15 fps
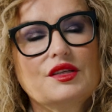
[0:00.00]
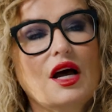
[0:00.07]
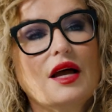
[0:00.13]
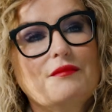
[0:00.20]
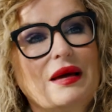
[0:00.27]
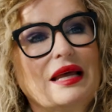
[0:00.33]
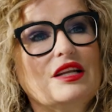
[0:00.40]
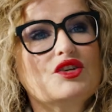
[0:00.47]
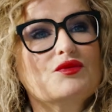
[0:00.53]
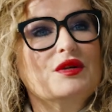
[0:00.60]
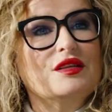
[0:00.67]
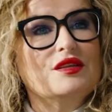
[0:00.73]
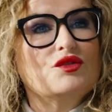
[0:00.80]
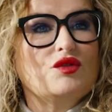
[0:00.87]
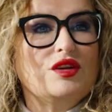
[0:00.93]
time
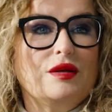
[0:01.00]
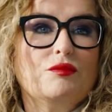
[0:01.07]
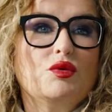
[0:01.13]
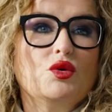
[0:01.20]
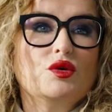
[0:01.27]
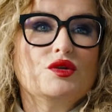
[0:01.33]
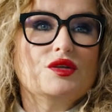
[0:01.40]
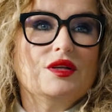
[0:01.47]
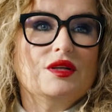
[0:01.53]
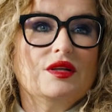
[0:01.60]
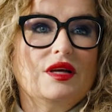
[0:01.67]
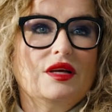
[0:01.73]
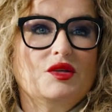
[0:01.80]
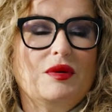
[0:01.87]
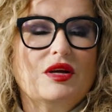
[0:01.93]
management is really important,
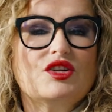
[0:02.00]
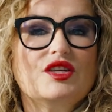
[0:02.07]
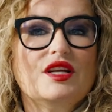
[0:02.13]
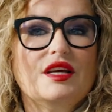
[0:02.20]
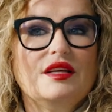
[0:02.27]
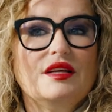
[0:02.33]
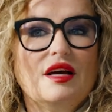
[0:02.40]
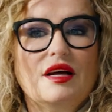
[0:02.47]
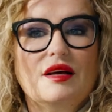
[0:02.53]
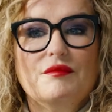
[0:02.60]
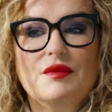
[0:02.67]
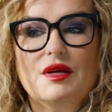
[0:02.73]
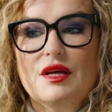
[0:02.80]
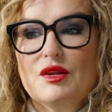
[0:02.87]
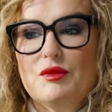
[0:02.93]
especially
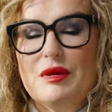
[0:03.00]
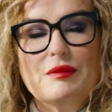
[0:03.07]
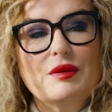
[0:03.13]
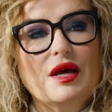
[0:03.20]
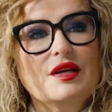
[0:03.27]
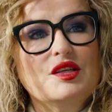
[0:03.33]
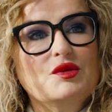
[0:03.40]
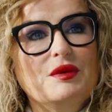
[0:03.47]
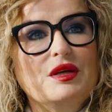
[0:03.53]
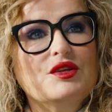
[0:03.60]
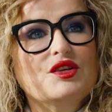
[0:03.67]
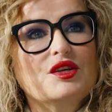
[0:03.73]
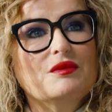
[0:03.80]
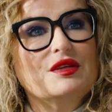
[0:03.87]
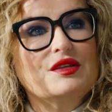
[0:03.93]
people I speak
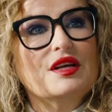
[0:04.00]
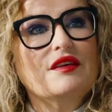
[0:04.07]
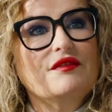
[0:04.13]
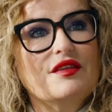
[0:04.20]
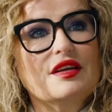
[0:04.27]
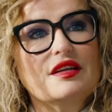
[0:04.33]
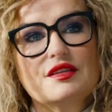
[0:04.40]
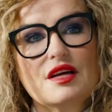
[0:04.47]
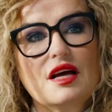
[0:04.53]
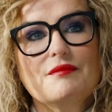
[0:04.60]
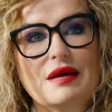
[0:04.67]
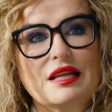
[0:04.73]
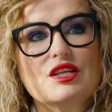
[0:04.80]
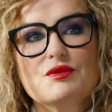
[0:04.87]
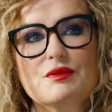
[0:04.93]
to myself. I think time
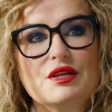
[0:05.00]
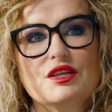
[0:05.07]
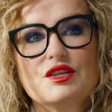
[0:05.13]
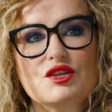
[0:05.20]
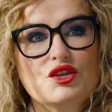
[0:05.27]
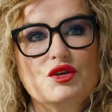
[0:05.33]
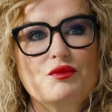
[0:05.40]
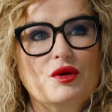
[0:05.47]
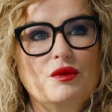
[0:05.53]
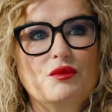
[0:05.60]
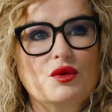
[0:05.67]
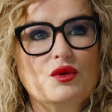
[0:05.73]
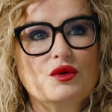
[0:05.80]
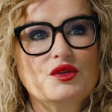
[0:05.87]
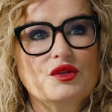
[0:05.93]
management is super
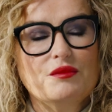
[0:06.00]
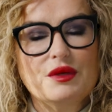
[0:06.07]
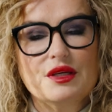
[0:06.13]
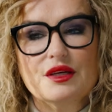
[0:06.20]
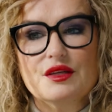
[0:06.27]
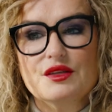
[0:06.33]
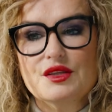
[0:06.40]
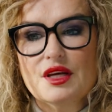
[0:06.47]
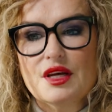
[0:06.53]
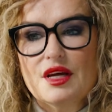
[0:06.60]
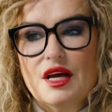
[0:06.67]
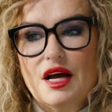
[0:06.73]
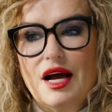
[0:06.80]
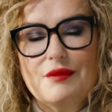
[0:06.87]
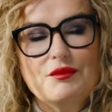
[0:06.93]
important because
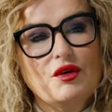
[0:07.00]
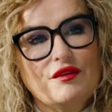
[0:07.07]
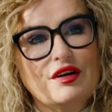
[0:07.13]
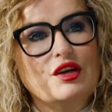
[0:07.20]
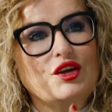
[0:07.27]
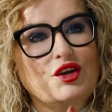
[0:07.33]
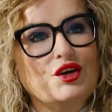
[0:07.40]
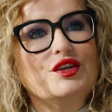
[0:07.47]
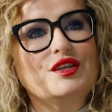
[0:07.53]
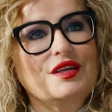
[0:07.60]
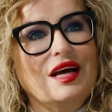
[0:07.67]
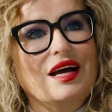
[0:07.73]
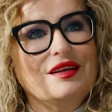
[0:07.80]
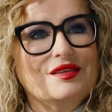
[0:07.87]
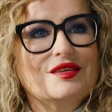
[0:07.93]
I'm not very good
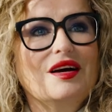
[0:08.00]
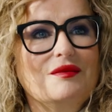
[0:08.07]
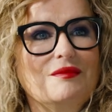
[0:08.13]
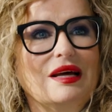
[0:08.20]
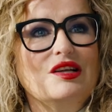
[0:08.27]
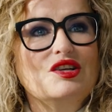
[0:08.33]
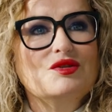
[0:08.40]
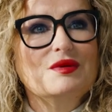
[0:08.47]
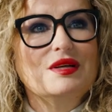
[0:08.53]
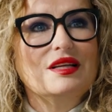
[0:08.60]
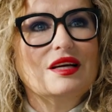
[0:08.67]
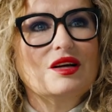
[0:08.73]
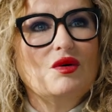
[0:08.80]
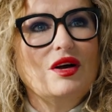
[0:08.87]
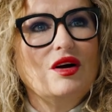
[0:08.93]
at time management,
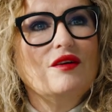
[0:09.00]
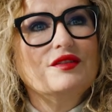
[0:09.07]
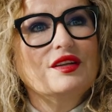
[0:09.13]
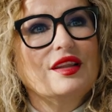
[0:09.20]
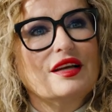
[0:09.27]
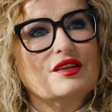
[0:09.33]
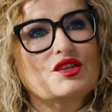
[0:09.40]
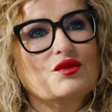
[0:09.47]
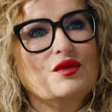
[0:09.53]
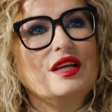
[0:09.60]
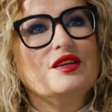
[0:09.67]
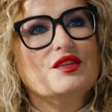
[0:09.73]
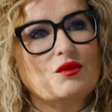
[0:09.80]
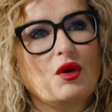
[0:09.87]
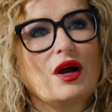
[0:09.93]
and quite often that's the
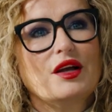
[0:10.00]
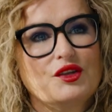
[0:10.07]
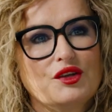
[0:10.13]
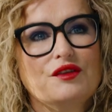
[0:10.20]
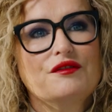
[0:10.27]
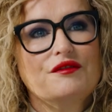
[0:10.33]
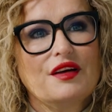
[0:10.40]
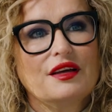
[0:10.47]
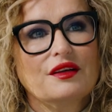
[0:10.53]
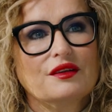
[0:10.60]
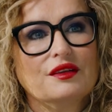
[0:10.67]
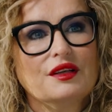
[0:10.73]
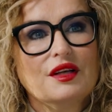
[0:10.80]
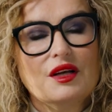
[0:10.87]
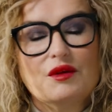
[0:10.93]
reason why I do fail.
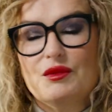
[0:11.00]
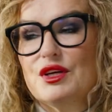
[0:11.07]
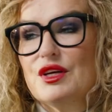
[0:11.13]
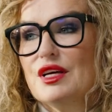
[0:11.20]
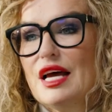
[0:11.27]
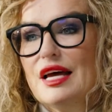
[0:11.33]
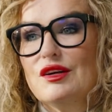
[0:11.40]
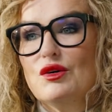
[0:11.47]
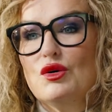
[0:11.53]
And I